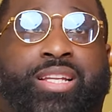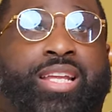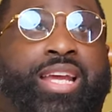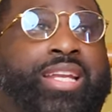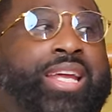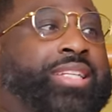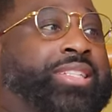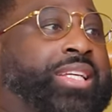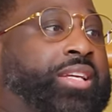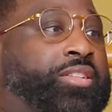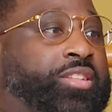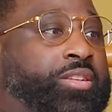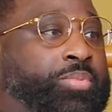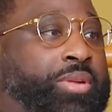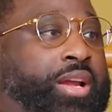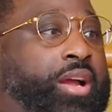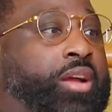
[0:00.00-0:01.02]
led that team to
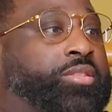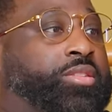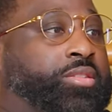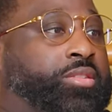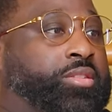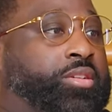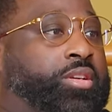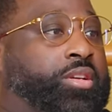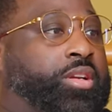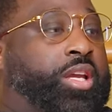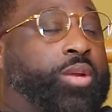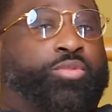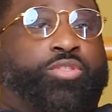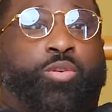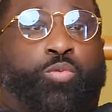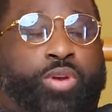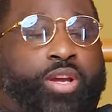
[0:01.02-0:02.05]
the playoffs. Mm-hmm. He
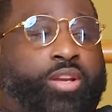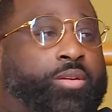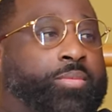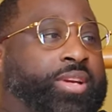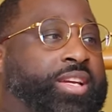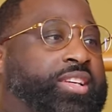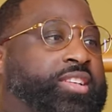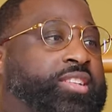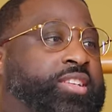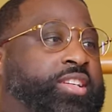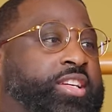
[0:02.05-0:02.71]
was a winner, man.